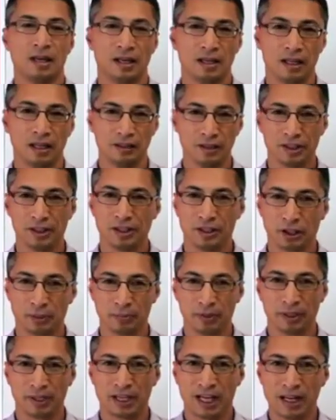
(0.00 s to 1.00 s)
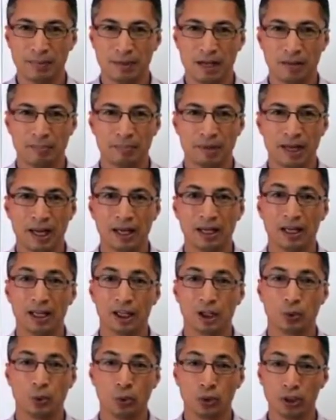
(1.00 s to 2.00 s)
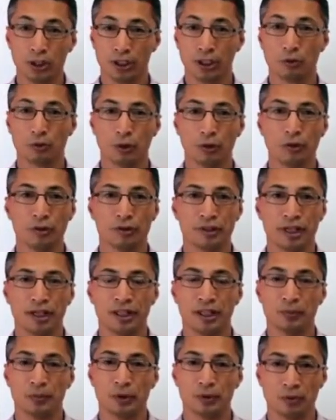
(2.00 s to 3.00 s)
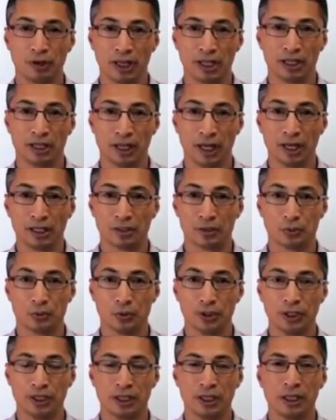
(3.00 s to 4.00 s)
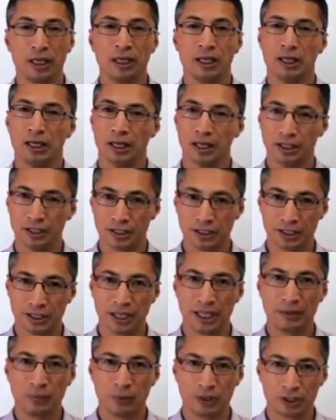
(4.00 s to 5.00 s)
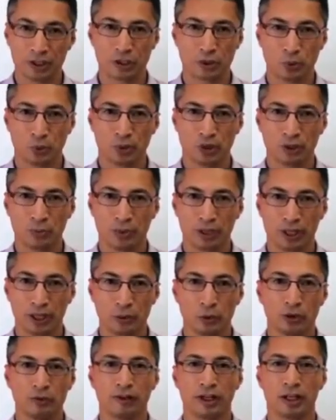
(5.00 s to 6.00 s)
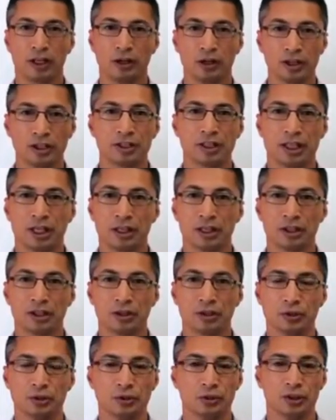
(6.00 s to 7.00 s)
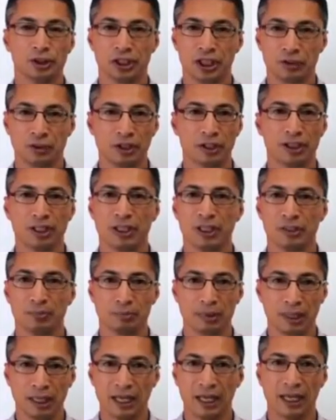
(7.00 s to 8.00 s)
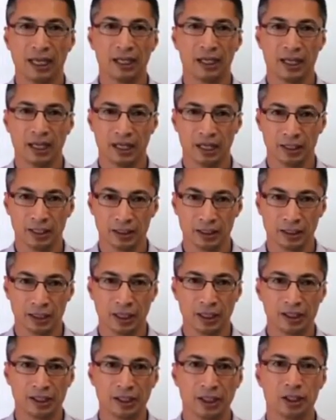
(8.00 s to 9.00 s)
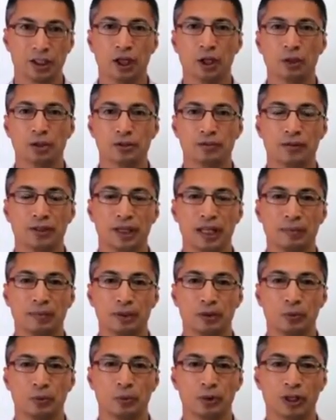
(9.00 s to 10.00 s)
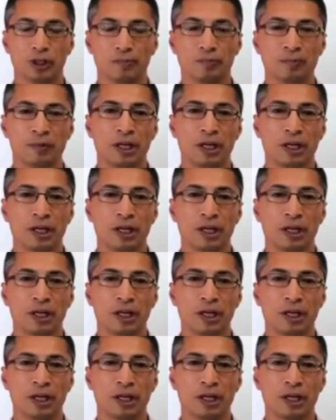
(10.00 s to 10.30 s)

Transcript: Now, this topic came up at a quarterly growth day that we ran last week. It's a day once a quarter that we get all of our clients together to share ideas, plan and set goals for the coming quarter.